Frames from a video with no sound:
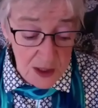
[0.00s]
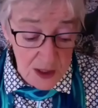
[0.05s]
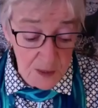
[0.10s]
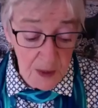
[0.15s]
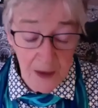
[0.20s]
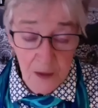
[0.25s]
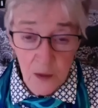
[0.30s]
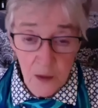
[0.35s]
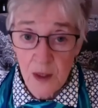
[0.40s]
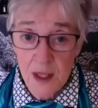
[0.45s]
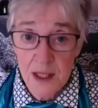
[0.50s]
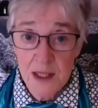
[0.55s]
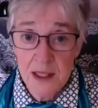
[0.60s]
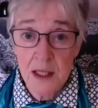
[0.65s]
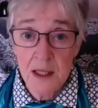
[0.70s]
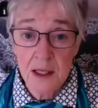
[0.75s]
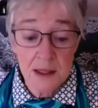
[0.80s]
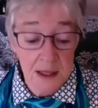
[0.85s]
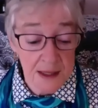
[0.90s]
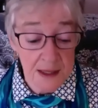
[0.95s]
by the way,
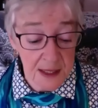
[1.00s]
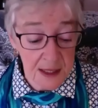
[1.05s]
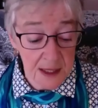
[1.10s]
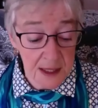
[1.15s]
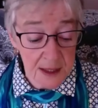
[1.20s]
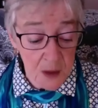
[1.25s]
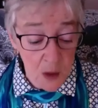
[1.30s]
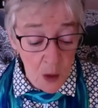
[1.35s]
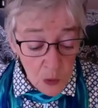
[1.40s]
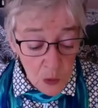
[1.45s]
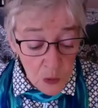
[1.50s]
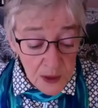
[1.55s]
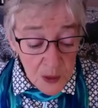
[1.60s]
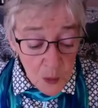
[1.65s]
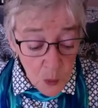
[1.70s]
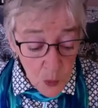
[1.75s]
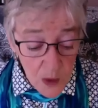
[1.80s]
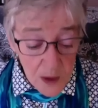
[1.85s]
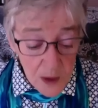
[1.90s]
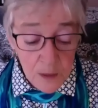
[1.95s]
tells us that it's only
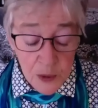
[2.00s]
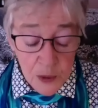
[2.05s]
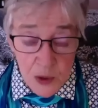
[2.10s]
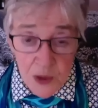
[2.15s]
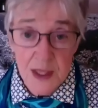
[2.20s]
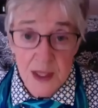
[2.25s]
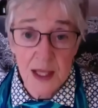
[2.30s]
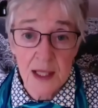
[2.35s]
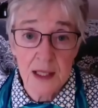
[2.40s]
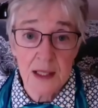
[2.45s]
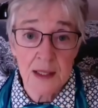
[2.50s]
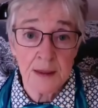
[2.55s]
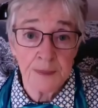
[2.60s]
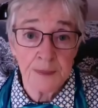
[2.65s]
1%